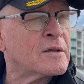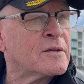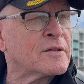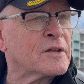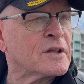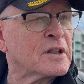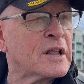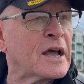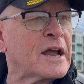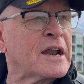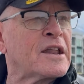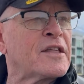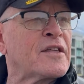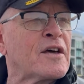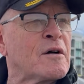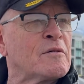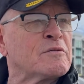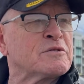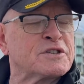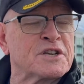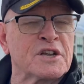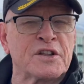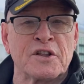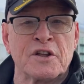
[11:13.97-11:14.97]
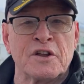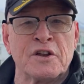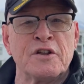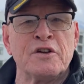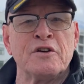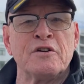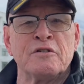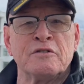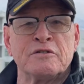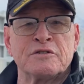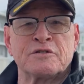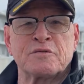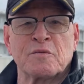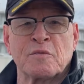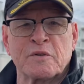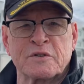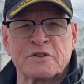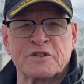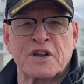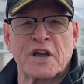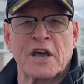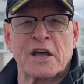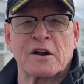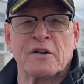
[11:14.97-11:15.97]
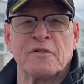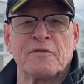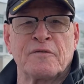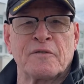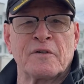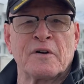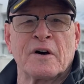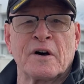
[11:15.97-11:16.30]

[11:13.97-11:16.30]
the lady that was in the news with Channel